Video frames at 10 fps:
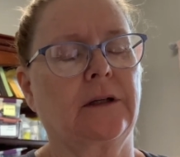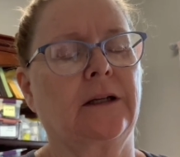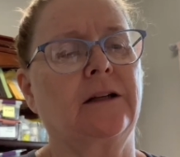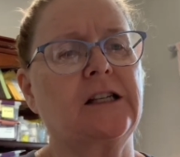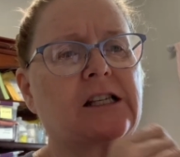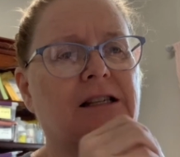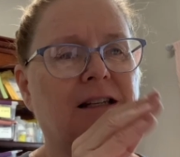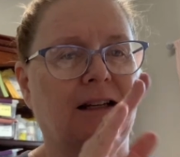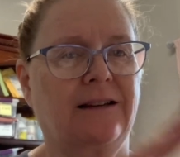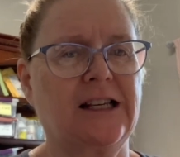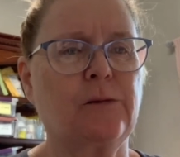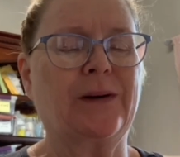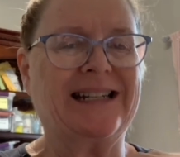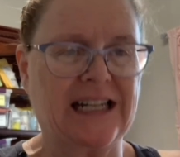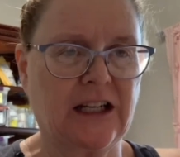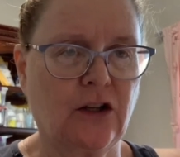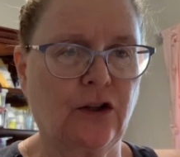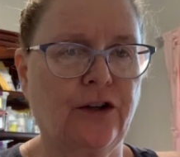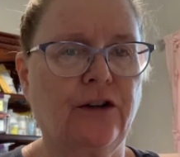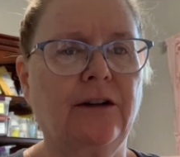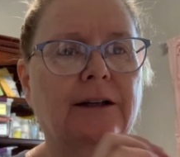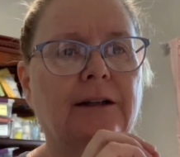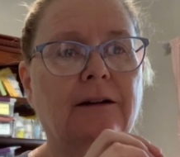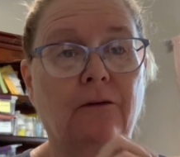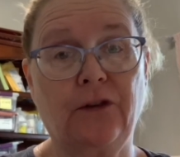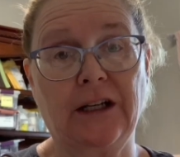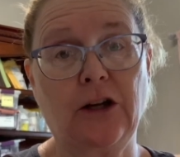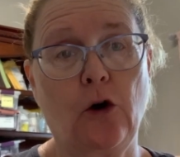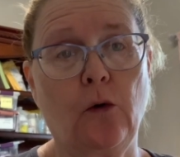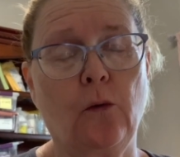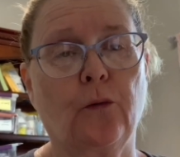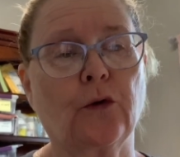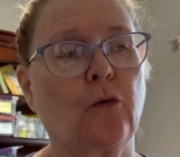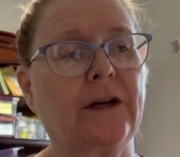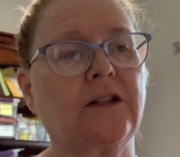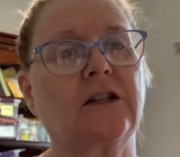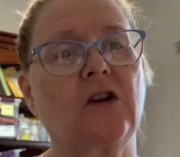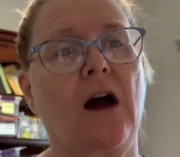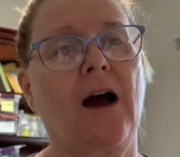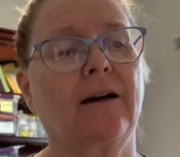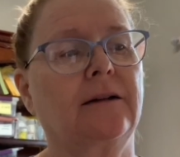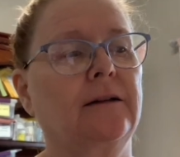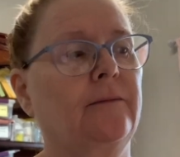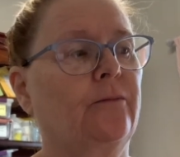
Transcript: in this particular video, we're going to talk